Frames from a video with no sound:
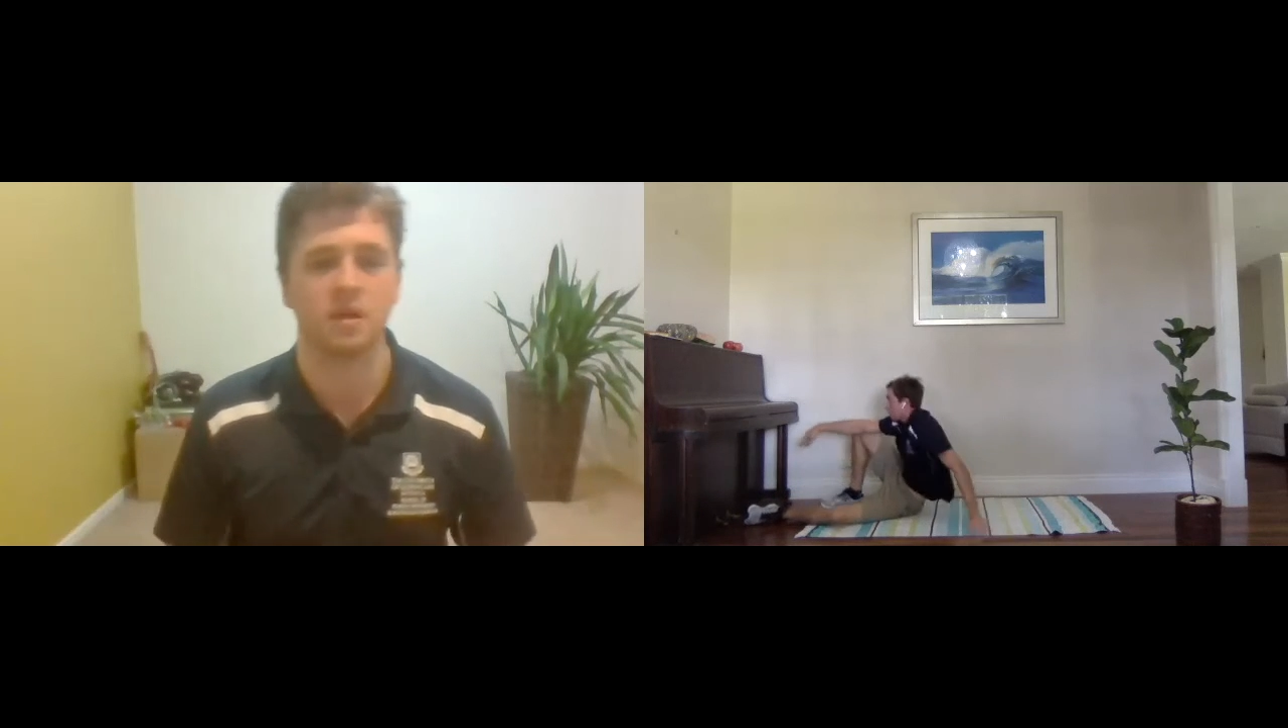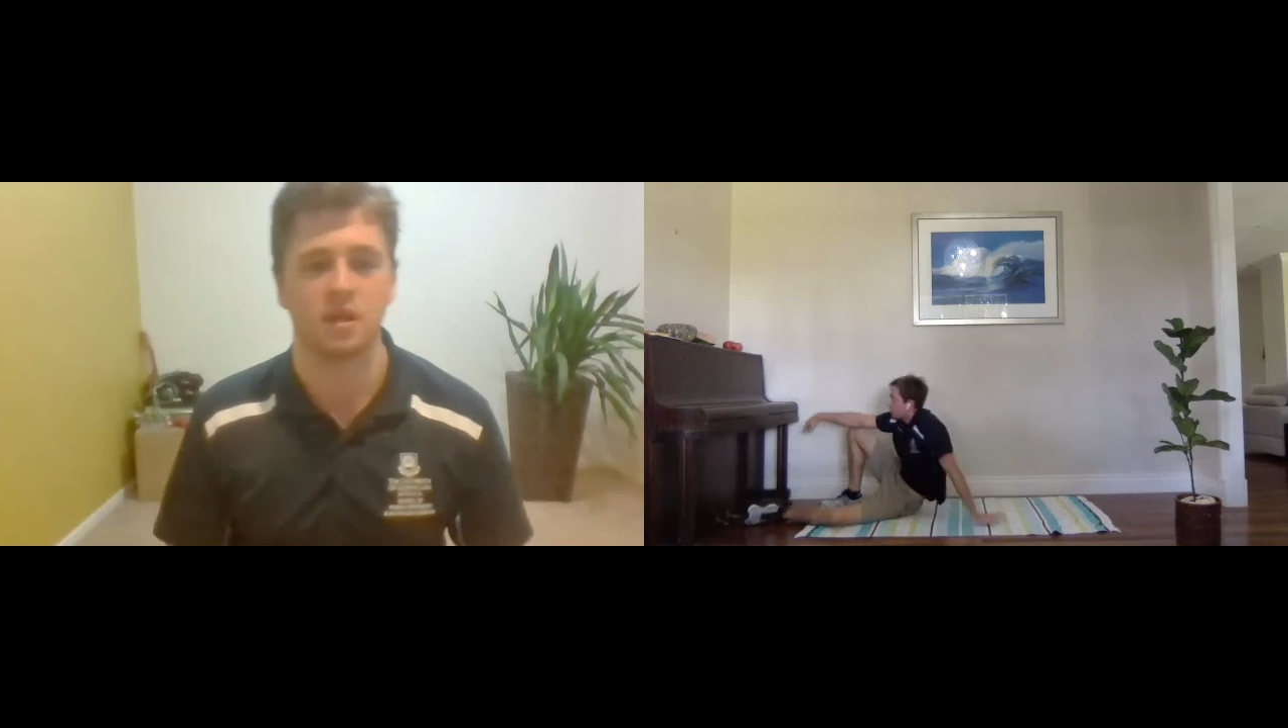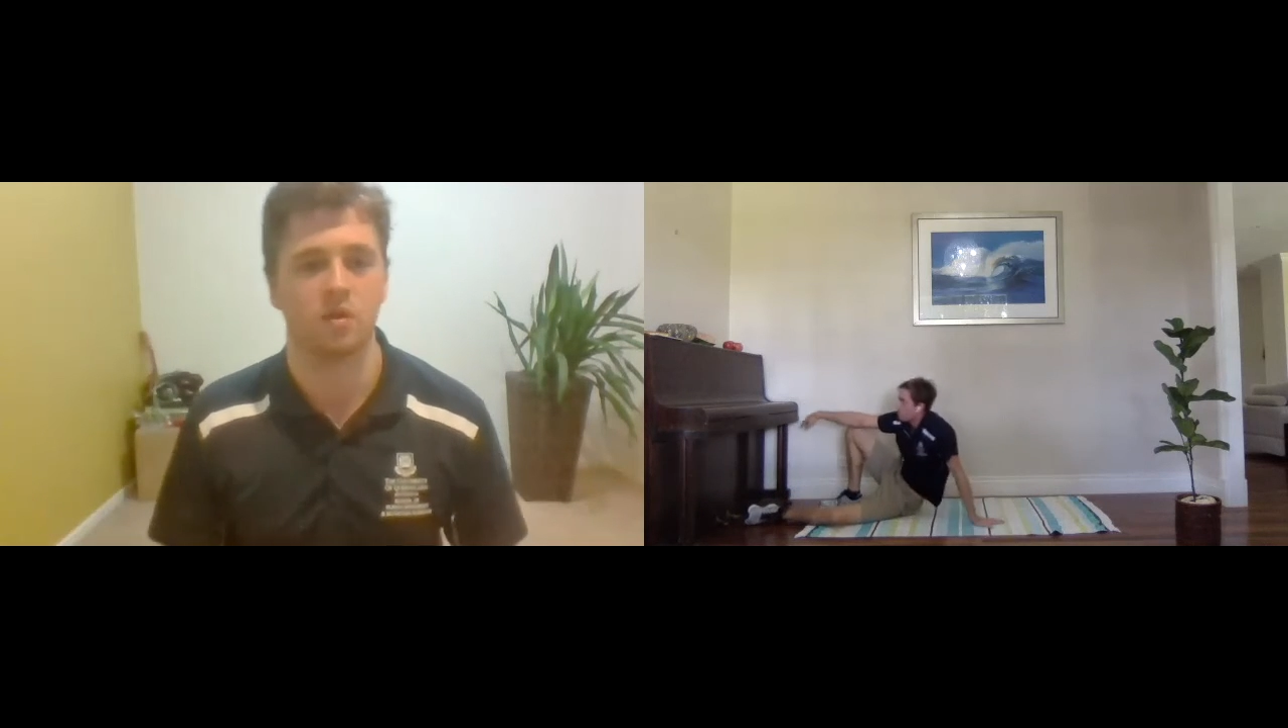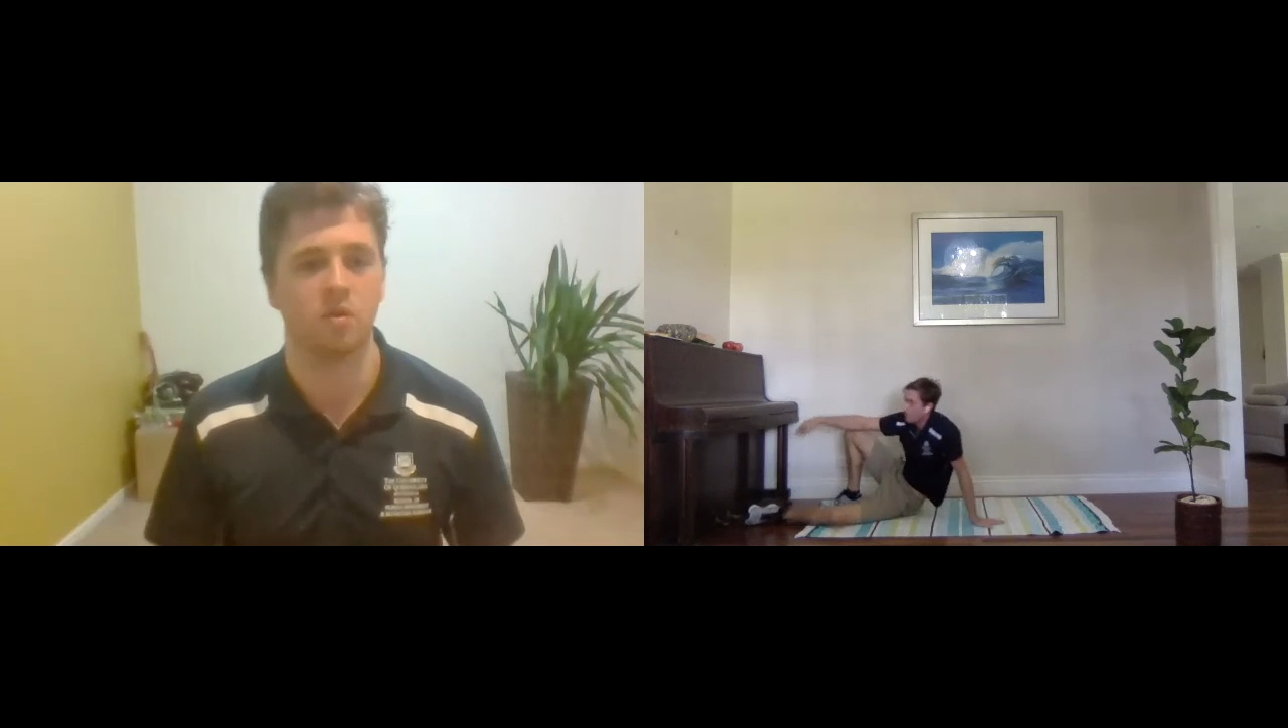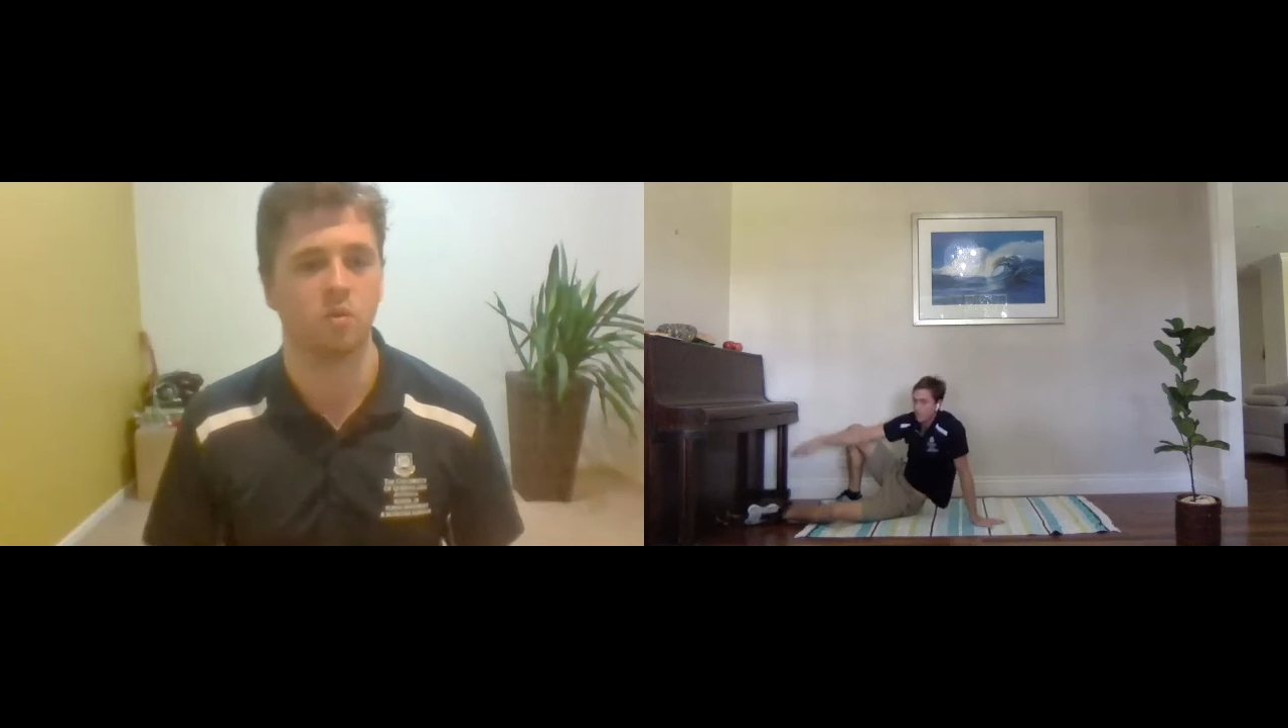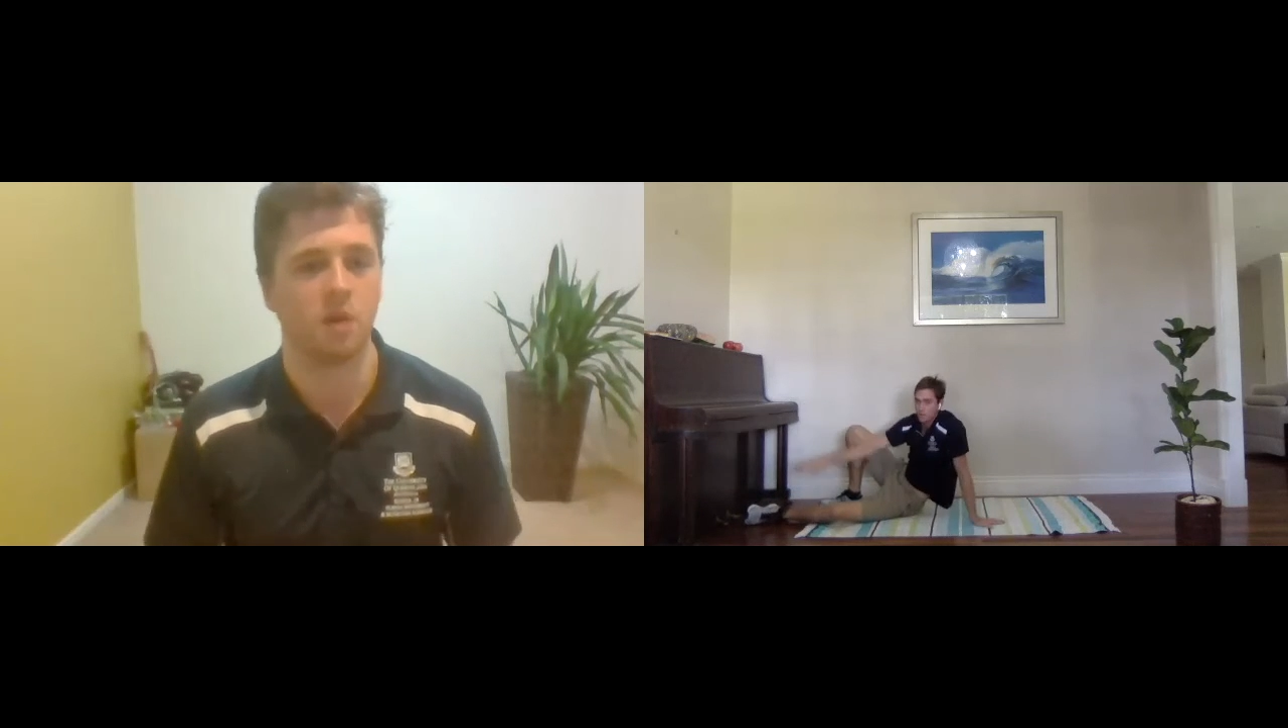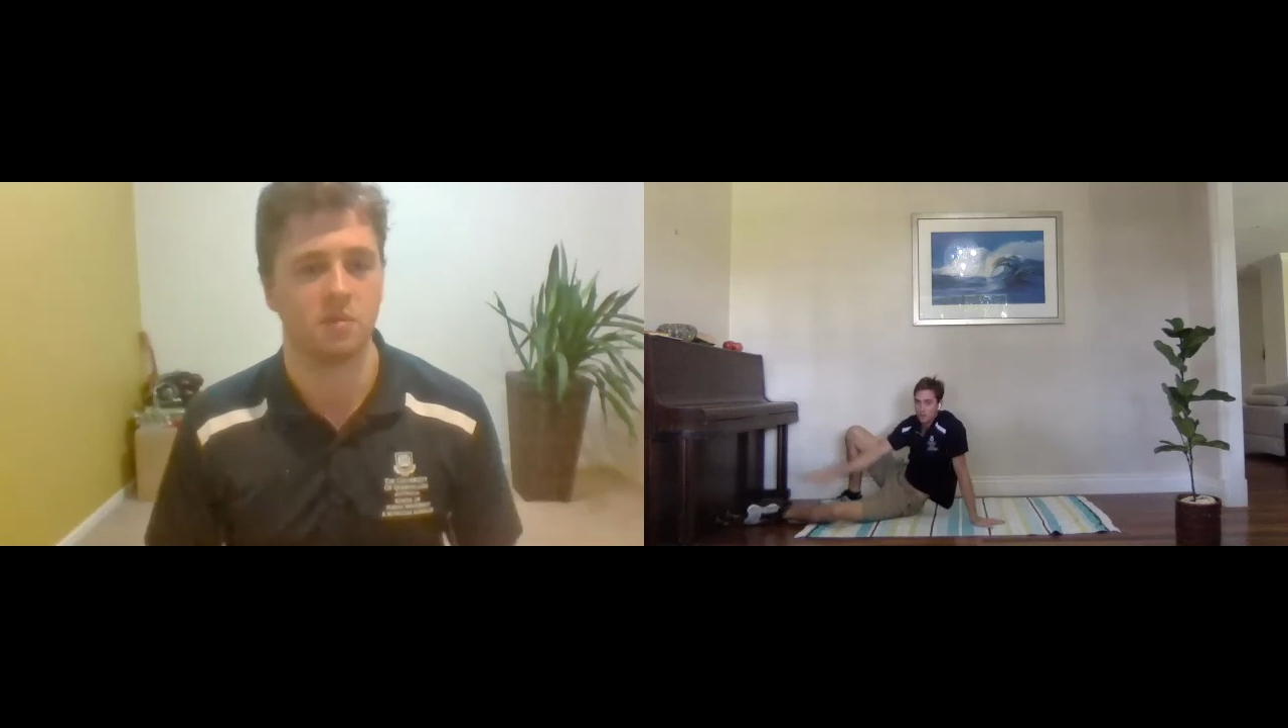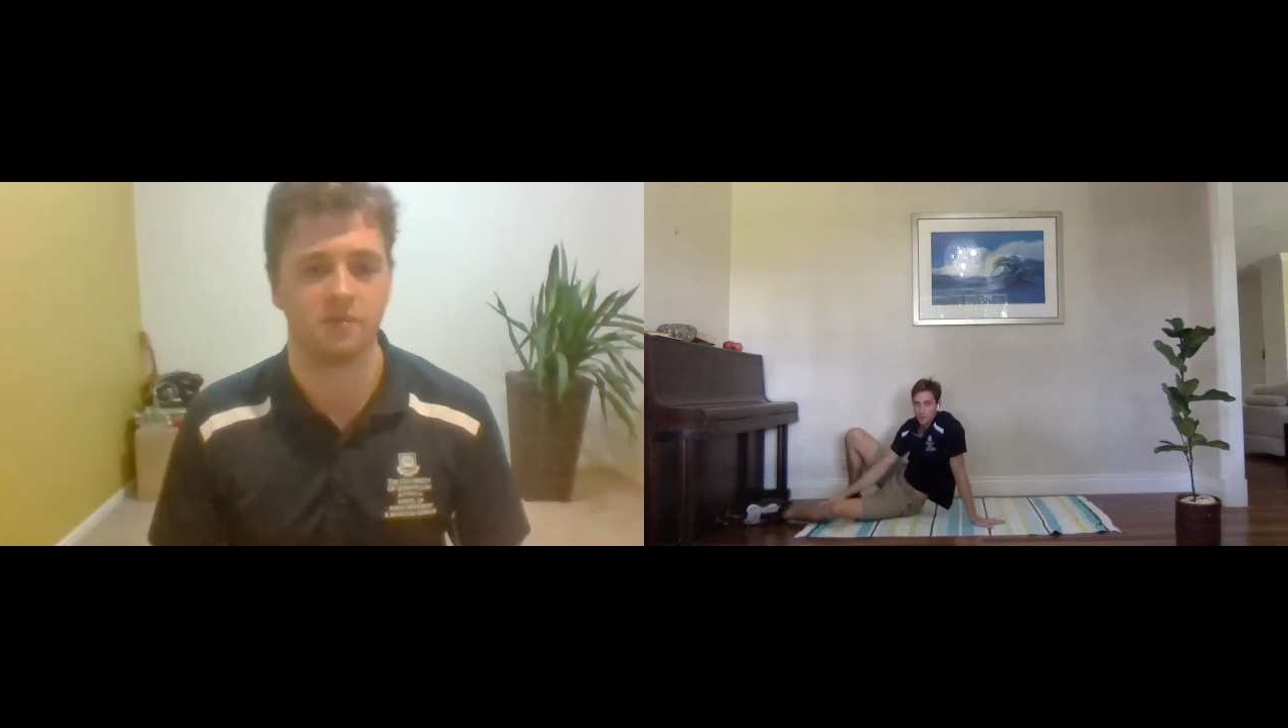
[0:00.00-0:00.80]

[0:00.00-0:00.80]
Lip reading: wipe your